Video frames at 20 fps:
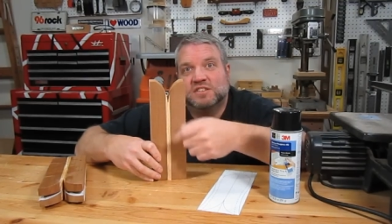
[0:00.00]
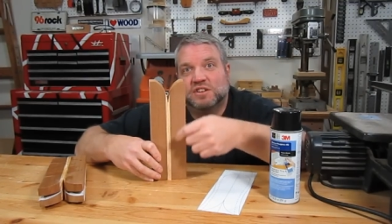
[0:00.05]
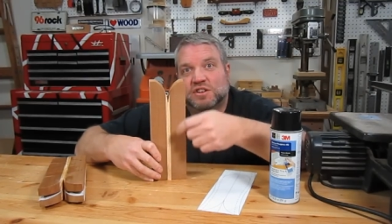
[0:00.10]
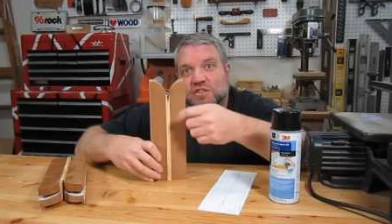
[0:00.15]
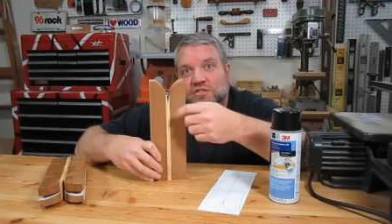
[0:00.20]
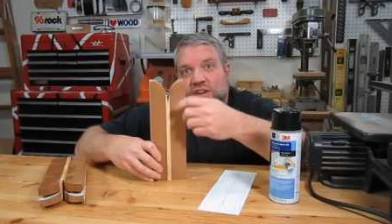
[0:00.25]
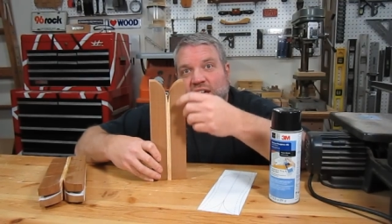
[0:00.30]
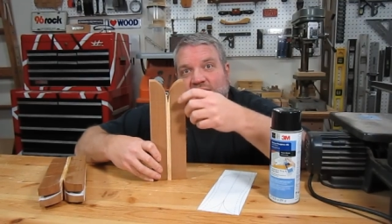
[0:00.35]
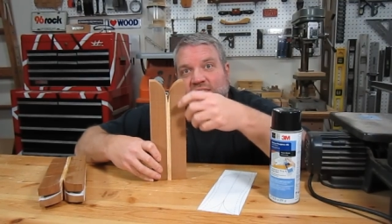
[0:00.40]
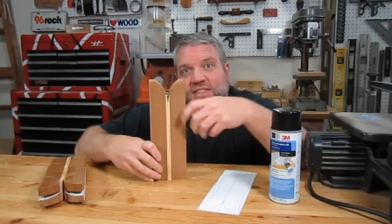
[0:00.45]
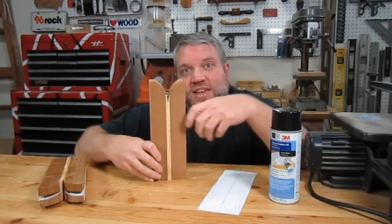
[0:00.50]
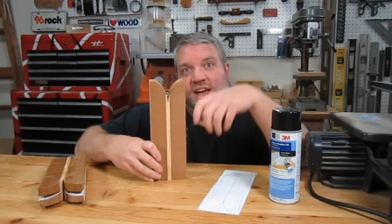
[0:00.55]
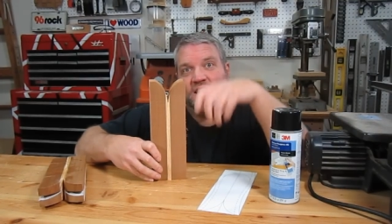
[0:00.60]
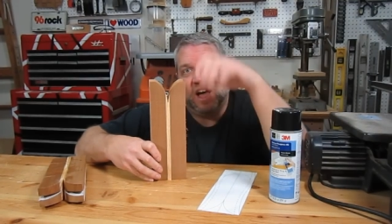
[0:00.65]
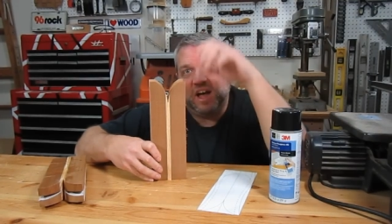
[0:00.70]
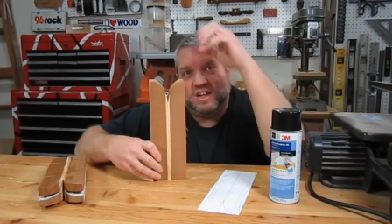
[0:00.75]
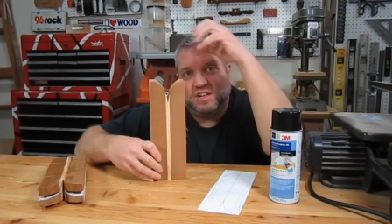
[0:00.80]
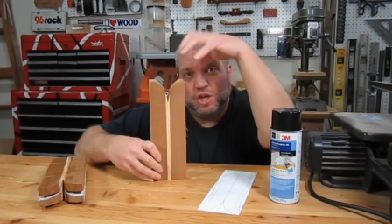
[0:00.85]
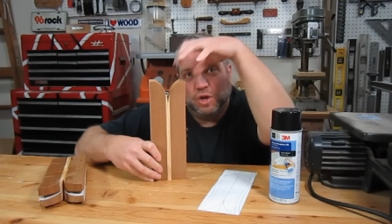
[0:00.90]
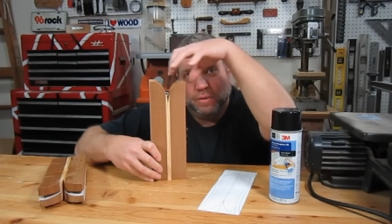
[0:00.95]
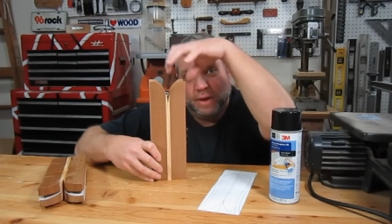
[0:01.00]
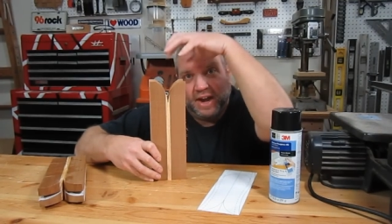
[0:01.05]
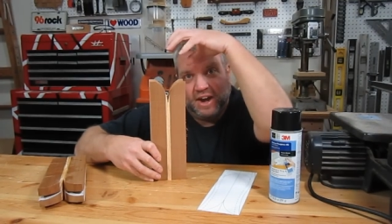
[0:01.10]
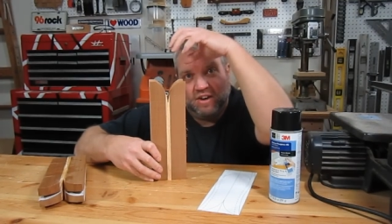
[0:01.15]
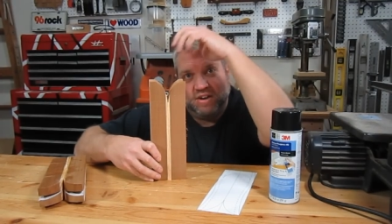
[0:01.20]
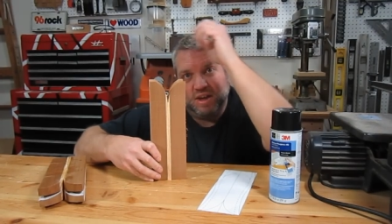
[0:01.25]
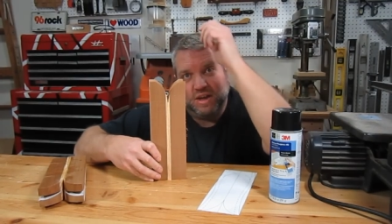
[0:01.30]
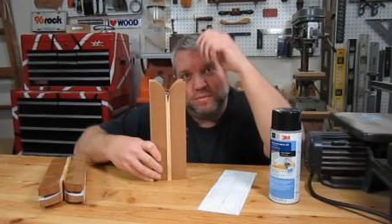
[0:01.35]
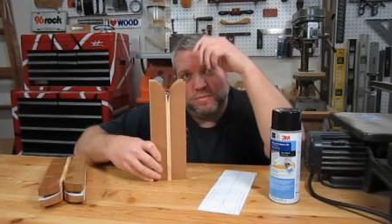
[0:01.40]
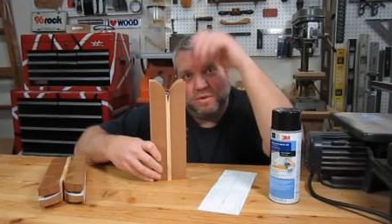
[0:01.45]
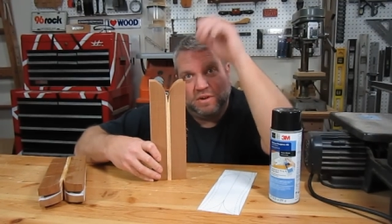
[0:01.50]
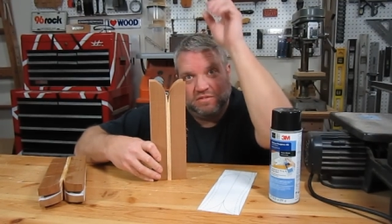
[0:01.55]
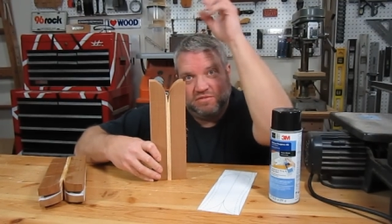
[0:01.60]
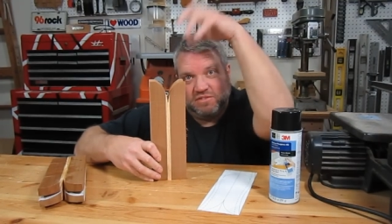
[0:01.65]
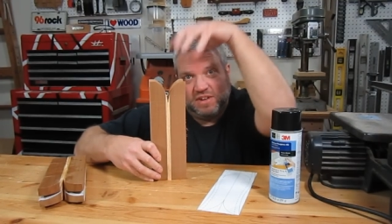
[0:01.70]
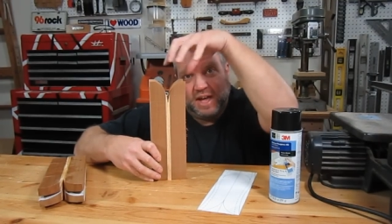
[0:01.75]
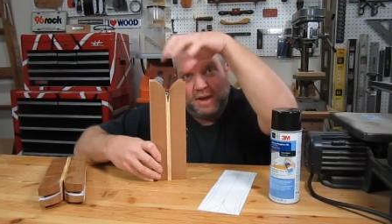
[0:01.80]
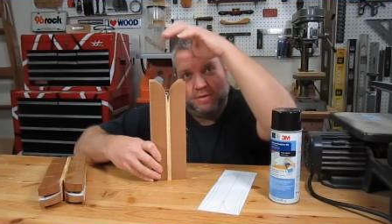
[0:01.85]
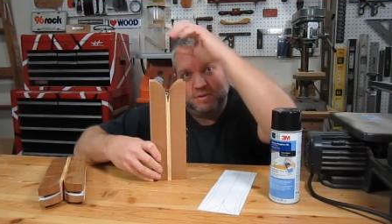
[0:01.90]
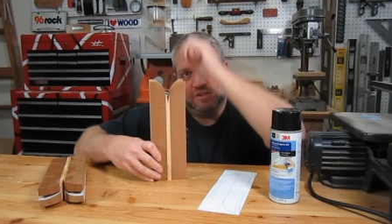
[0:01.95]
to create that hollow area where
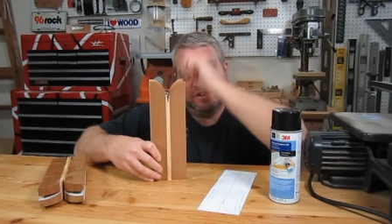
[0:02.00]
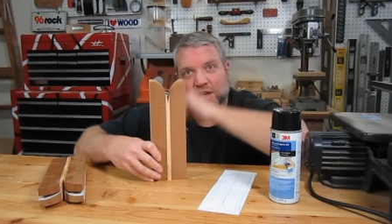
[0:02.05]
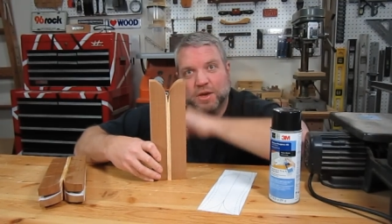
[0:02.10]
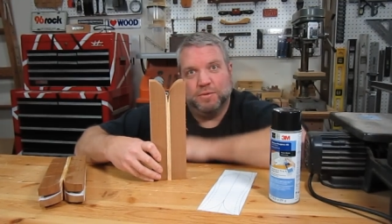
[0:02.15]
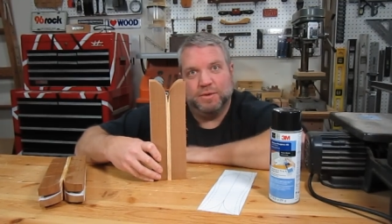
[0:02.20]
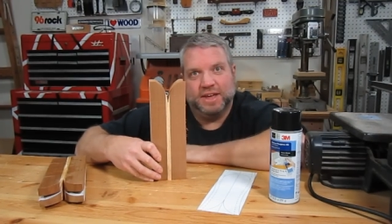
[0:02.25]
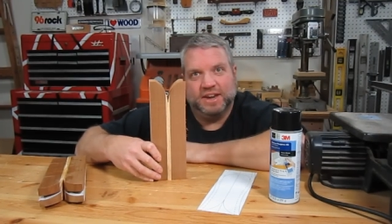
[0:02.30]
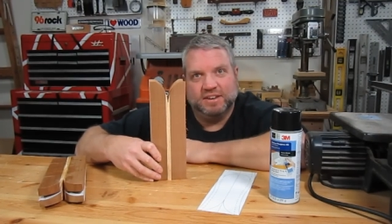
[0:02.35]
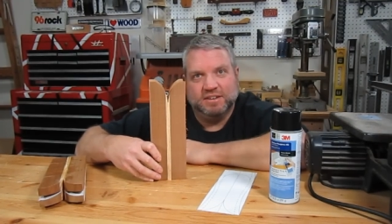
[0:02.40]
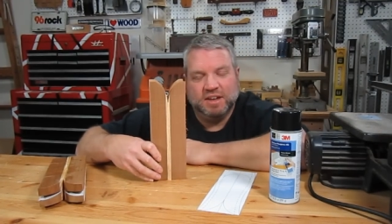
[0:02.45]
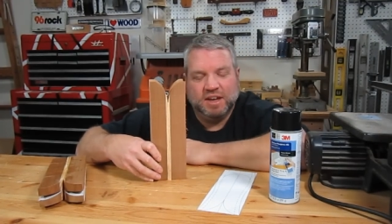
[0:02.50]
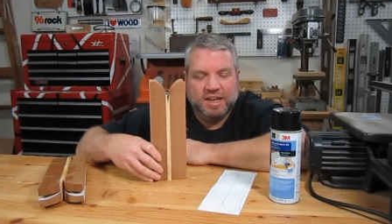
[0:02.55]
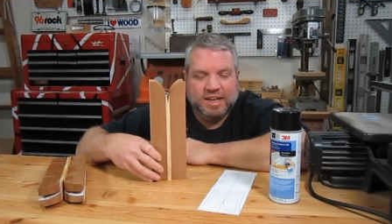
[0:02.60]
flowers go in.